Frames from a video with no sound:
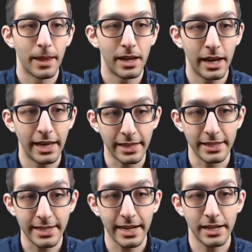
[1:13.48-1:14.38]
And then the
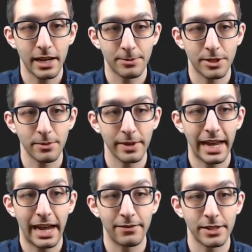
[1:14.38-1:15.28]
second option that we
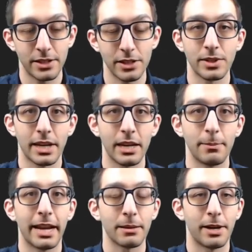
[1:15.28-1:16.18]
have is to use a
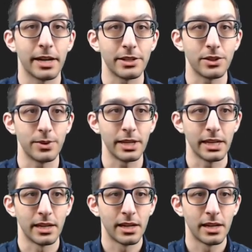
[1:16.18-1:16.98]
kinematic body 2D.